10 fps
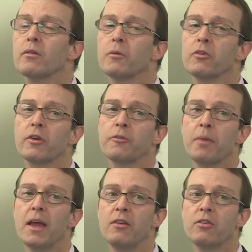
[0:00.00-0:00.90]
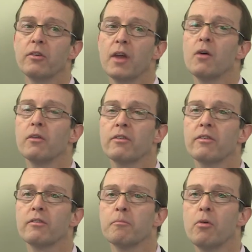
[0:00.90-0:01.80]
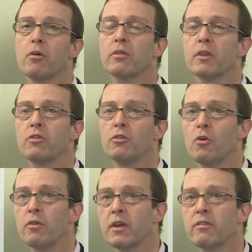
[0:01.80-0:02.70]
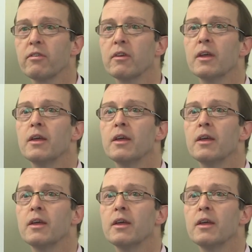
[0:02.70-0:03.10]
I want to explain to you now, and this is important that you know this,